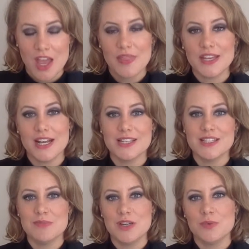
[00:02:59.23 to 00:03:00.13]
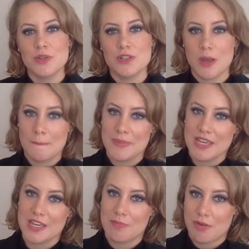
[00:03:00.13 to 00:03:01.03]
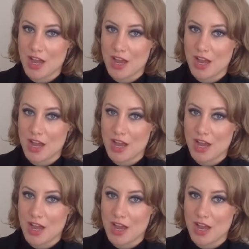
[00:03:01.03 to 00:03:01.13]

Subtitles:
And the customer would not be a